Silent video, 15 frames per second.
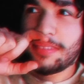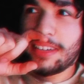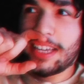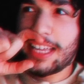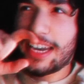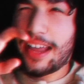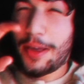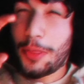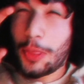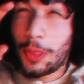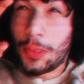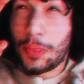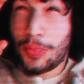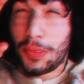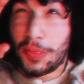And I
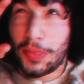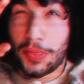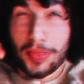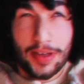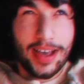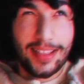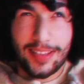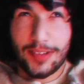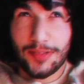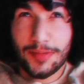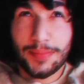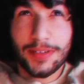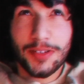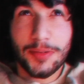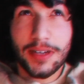thought this
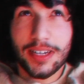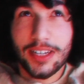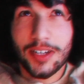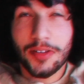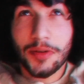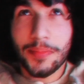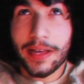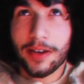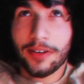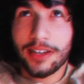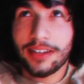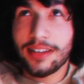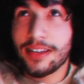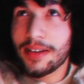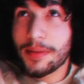would be a way to go about it.